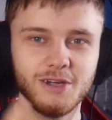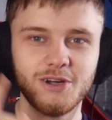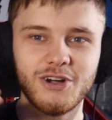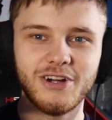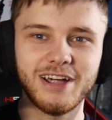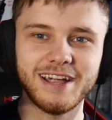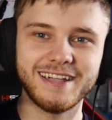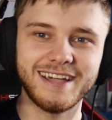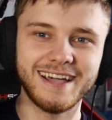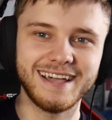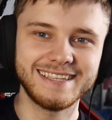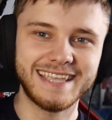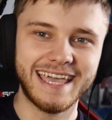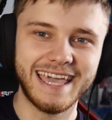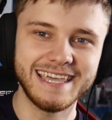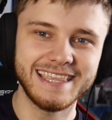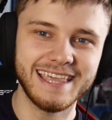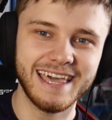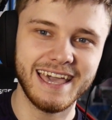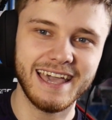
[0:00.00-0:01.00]
Alright guys,
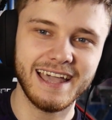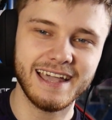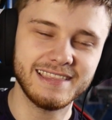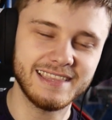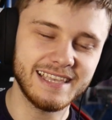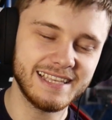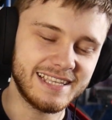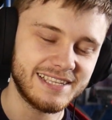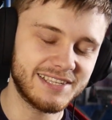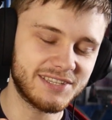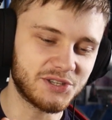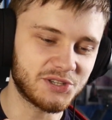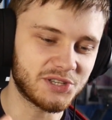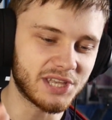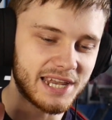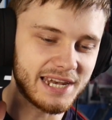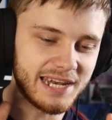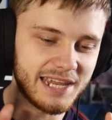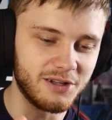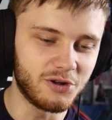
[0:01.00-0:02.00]
hey there, and this is just
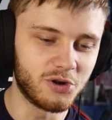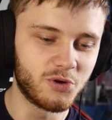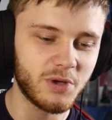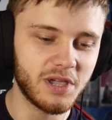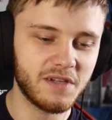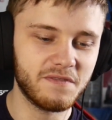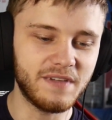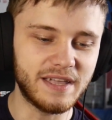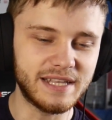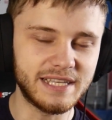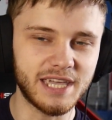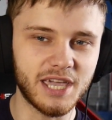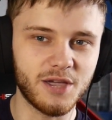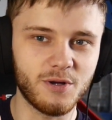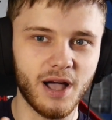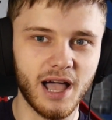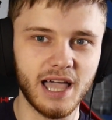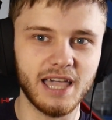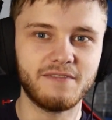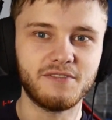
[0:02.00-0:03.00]
a little quick video.
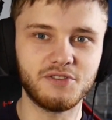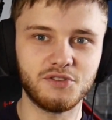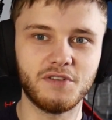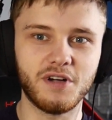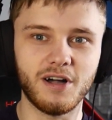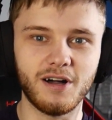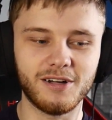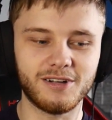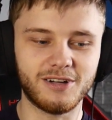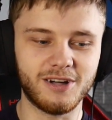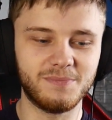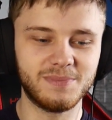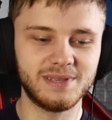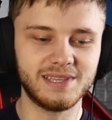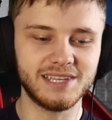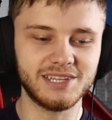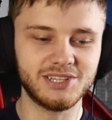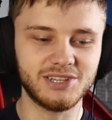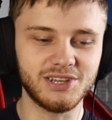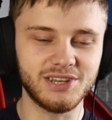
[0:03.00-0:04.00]
I have another art
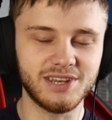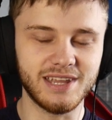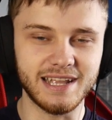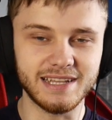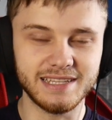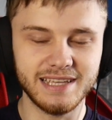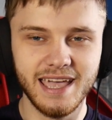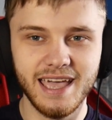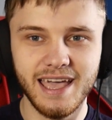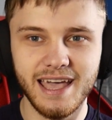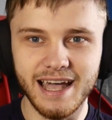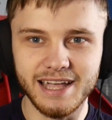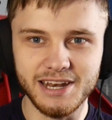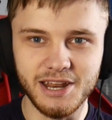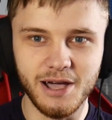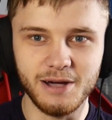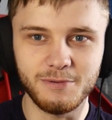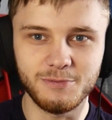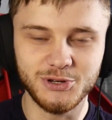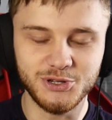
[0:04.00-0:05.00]
competition, and I
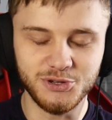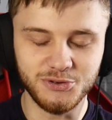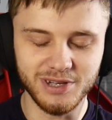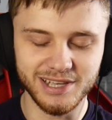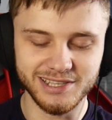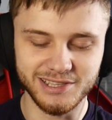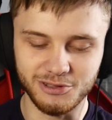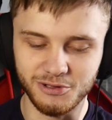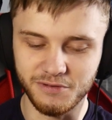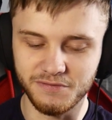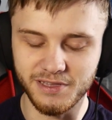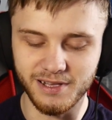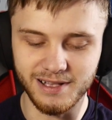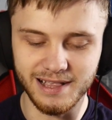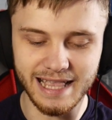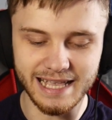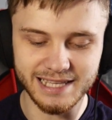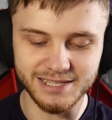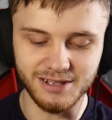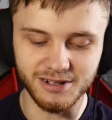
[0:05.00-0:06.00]
know how much you guys love the
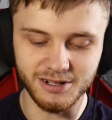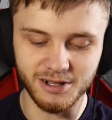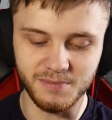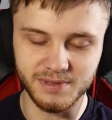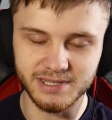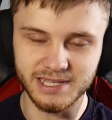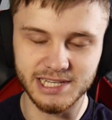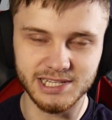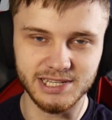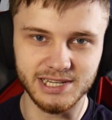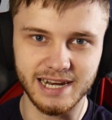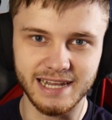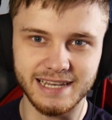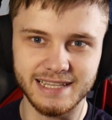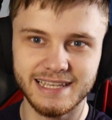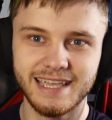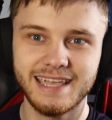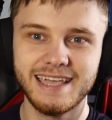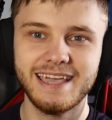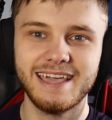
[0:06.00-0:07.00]
art, last art competition,
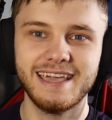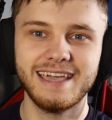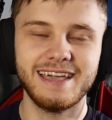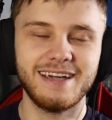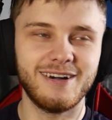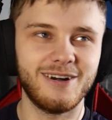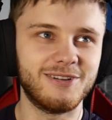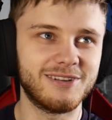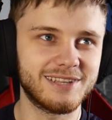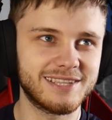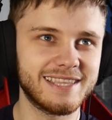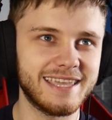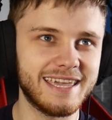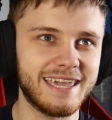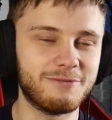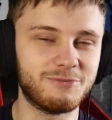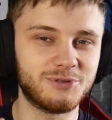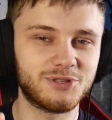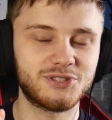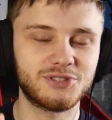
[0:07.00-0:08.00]
and honestly,
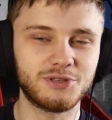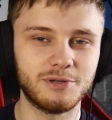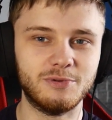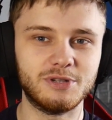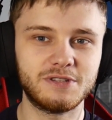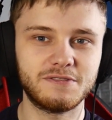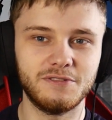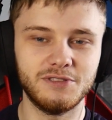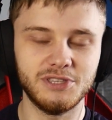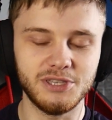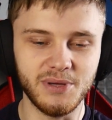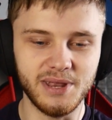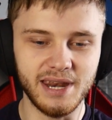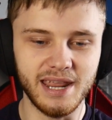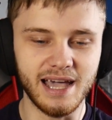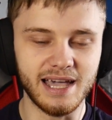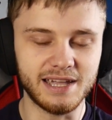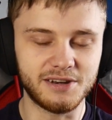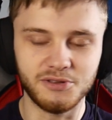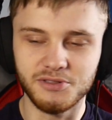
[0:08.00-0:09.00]
it was so much fun doing
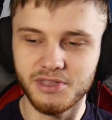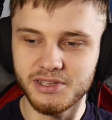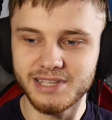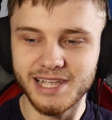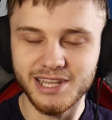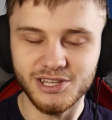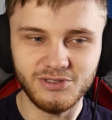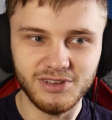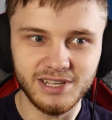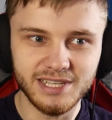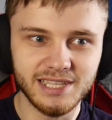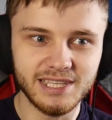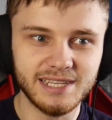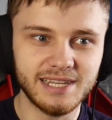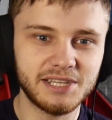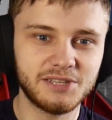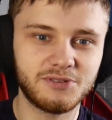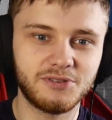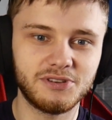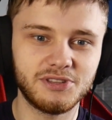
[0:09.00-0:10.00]
it. I had all those entries in the
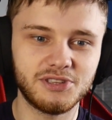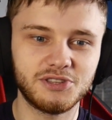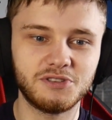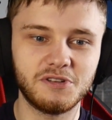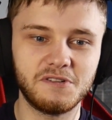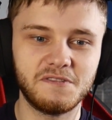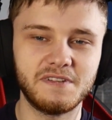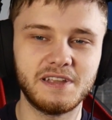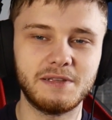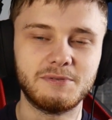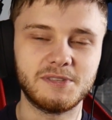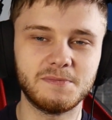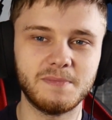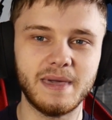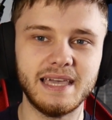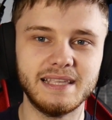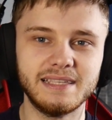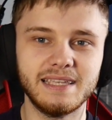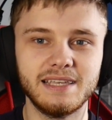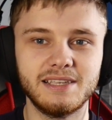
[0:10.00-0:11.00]
Discord and stuff, and it was
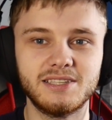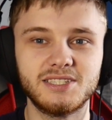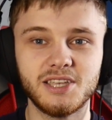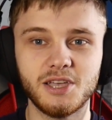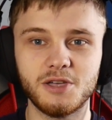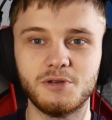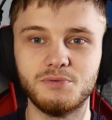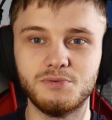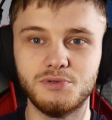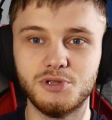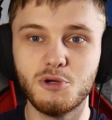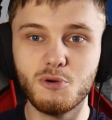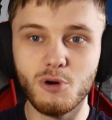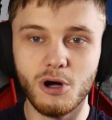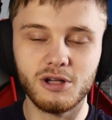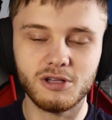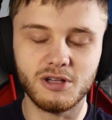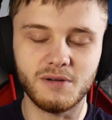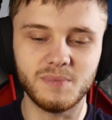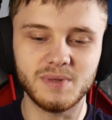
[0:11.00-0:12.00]
amazing. So, new
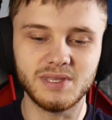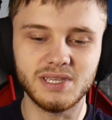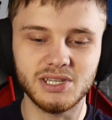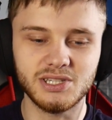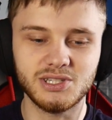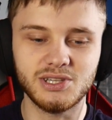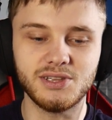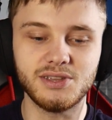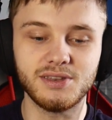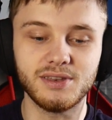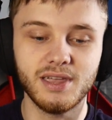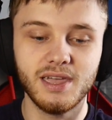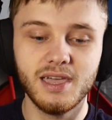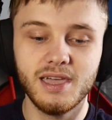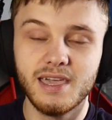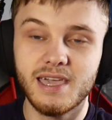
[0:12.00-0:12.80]
art competition.